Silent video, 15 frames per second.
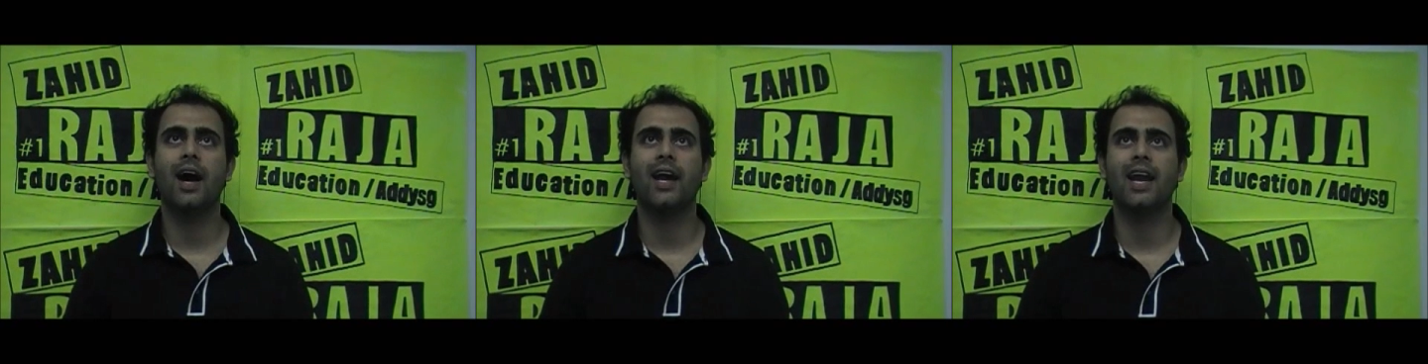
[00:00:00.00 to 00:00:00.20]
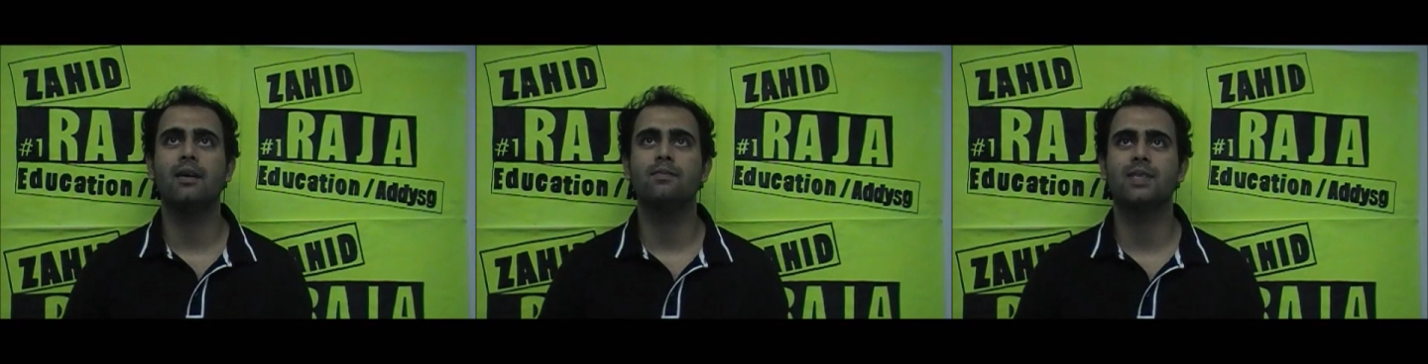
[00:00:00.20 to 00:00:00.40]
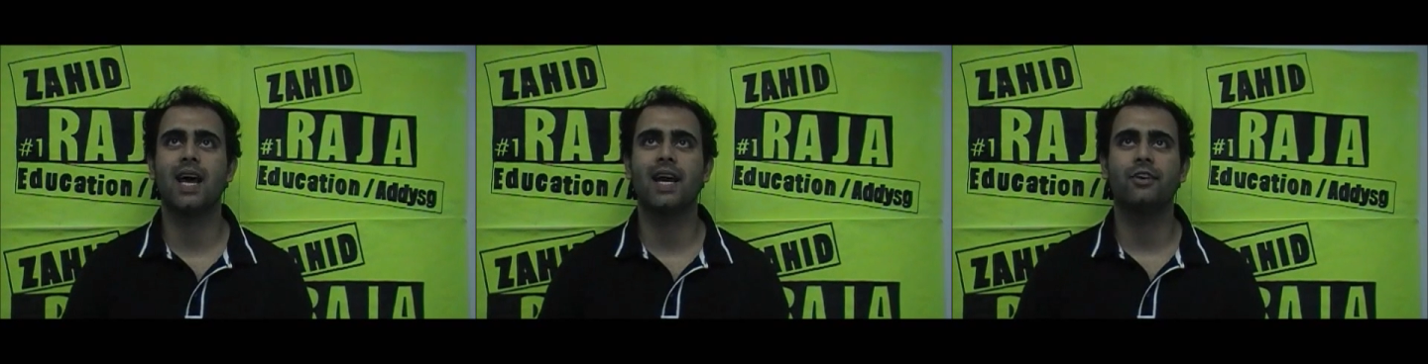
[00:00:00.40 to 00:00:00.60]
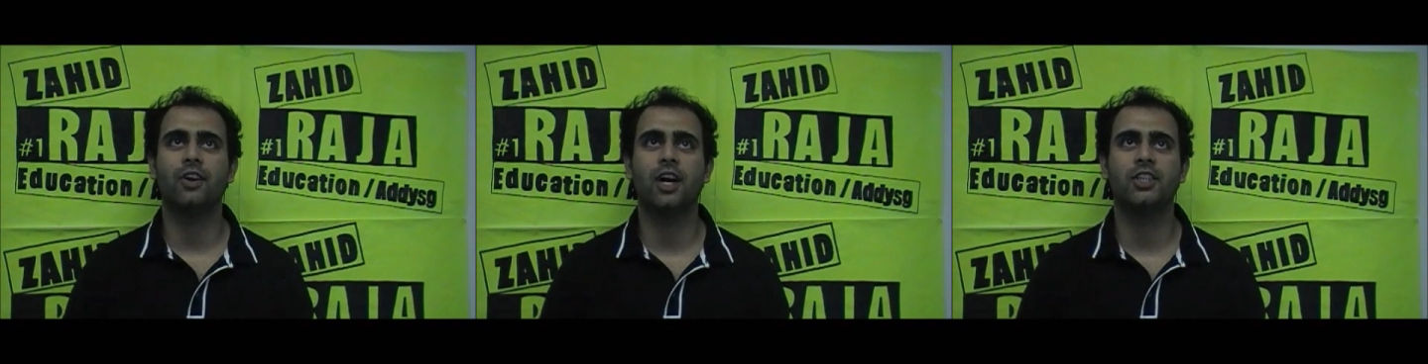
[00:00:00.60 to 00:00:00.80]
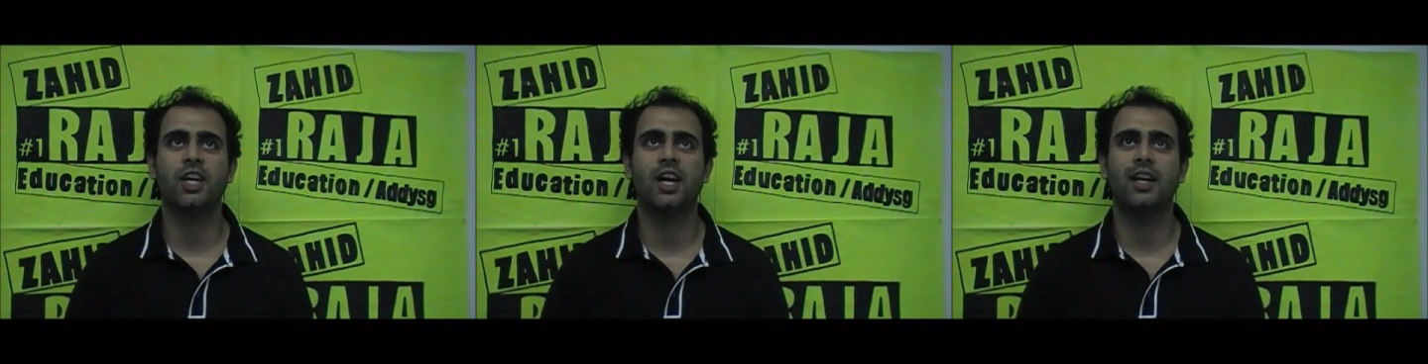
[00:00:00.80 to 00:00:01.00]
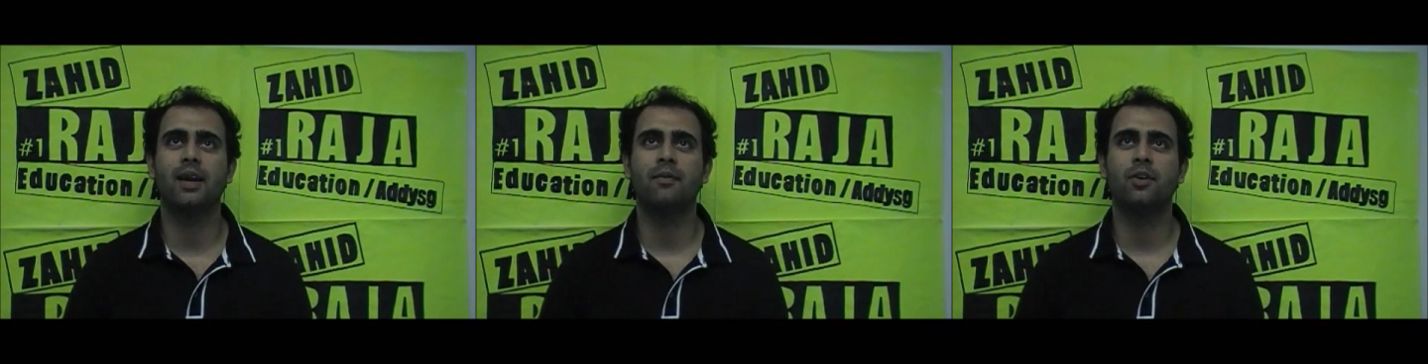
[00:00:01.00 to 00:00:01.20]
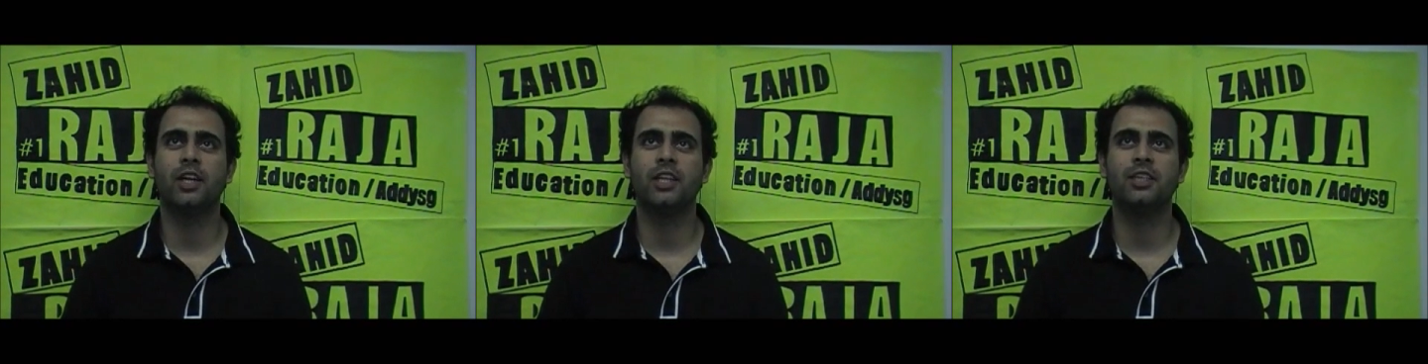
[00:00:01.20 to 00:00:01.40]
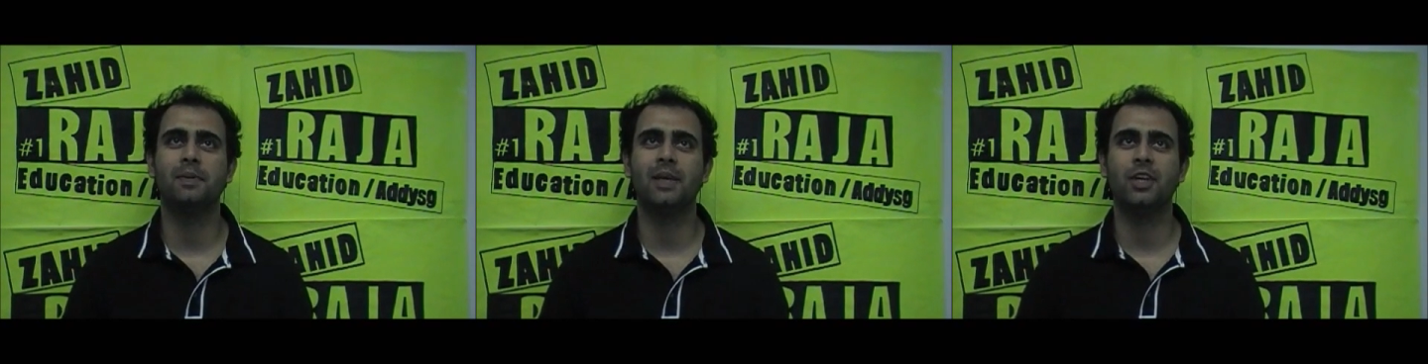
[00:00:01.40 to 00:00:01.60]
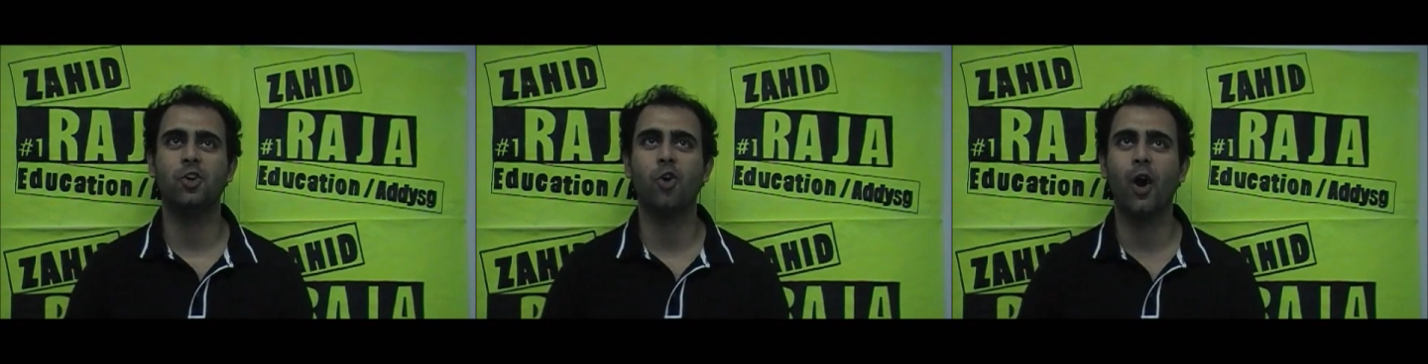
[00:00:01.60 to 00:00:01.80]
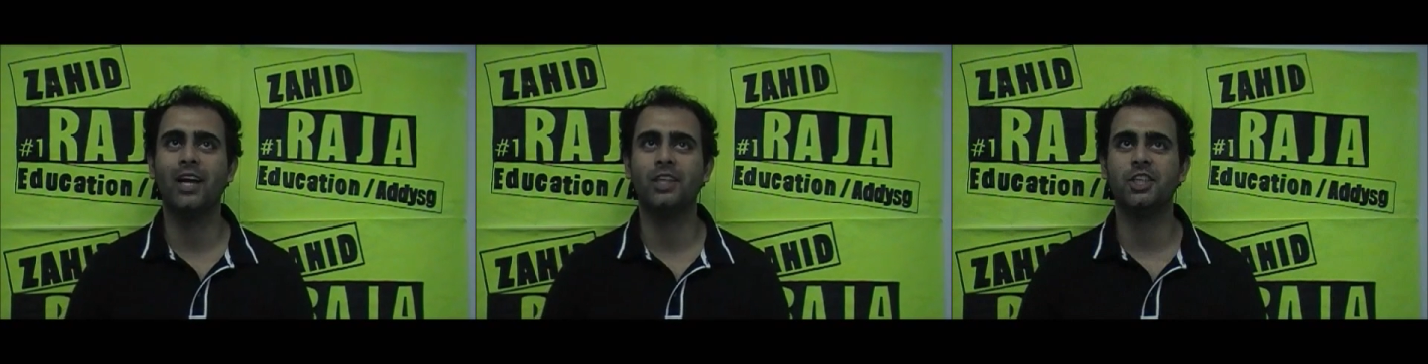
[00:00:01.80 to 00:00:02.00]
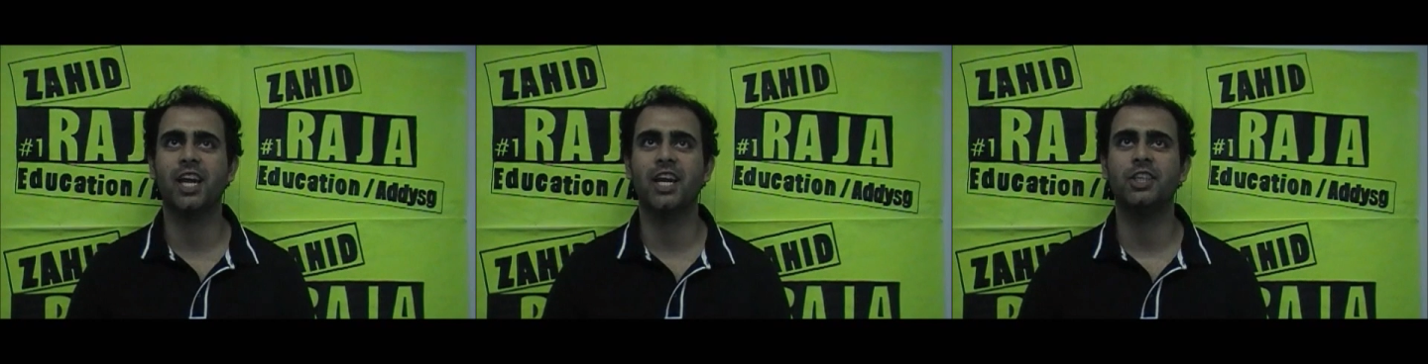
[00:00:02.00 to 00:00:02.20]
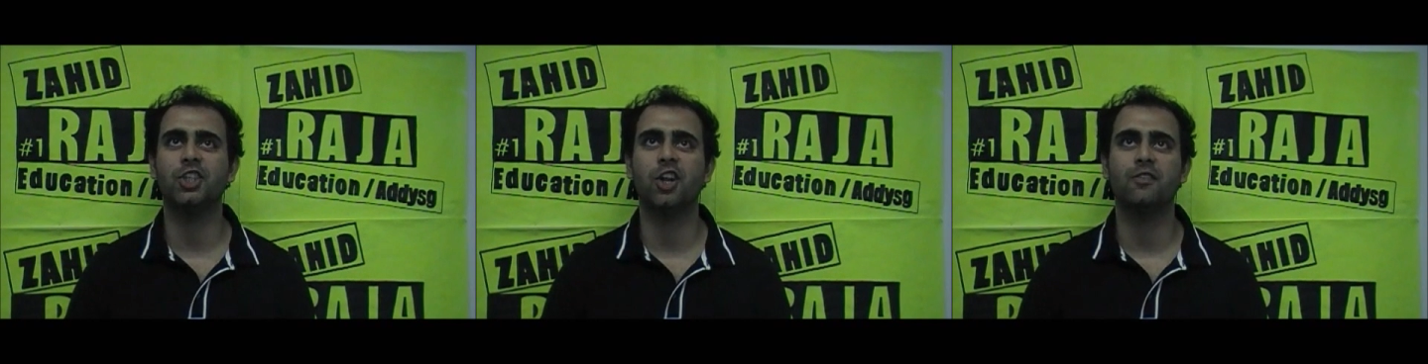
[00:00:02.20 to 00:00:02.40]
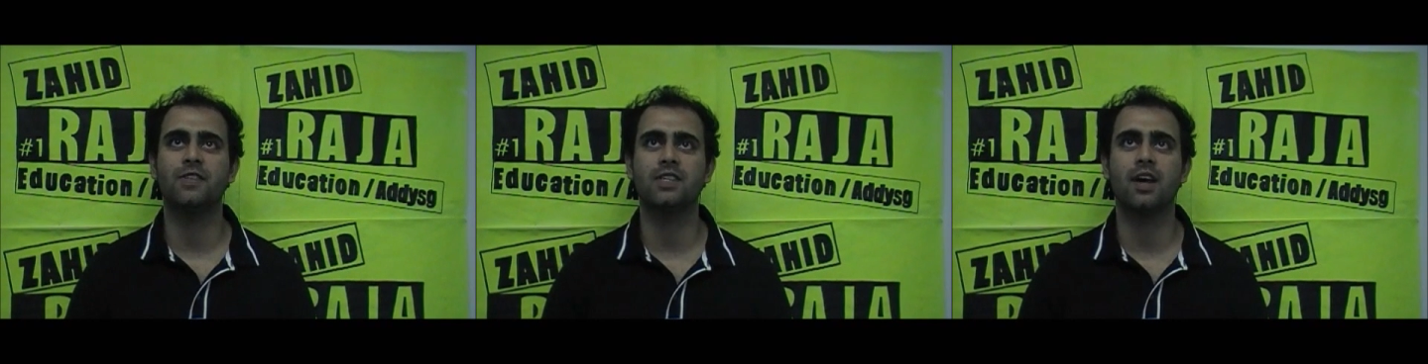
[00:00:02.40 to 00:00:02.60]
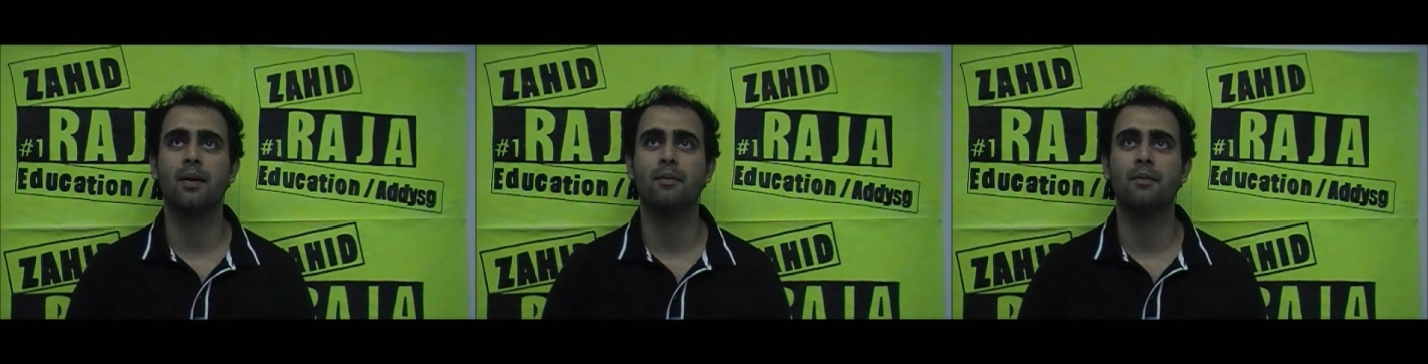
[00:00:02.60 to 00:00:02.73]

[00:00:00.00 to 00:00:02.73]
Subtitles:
Hi, I'm Zahid Raja and I'm running to be your education officer.